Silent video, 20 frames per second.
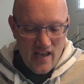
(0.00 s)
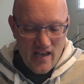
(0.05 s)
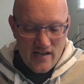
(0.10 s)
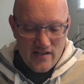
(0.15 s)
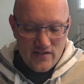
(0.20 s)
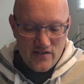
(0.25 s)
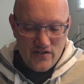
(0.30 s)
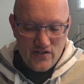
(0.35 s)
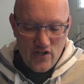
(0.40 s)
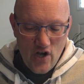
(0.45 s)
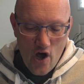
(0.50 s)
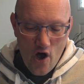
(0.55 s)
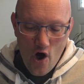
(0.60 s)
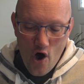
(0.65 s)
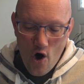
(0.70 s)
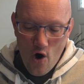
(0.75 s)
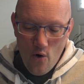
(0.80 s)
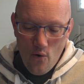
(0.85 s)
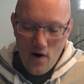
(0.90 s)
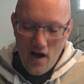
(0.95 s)

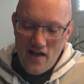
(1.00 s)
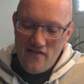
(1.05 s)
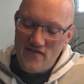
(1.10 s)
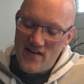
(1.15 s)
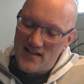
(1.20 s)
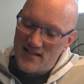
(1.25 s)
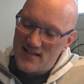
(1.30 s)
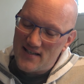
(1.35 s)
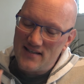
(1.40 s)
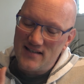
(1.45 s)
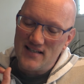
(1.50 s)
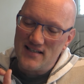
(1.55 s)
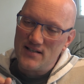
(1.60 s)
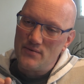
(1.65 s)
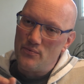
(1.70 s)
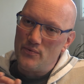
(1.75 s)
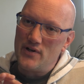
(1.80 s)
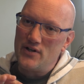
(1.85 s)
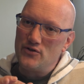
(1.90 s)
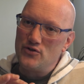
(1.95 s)
So, and that's a
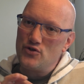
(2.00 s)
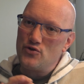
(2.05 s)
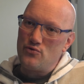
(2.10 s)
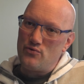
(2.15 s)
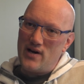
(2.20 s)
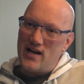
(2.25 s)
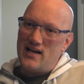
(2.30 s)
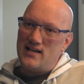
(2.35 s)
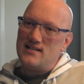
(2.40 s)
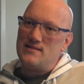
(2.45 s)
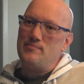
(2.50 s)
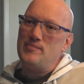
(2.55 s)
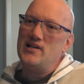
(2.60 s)
real treat,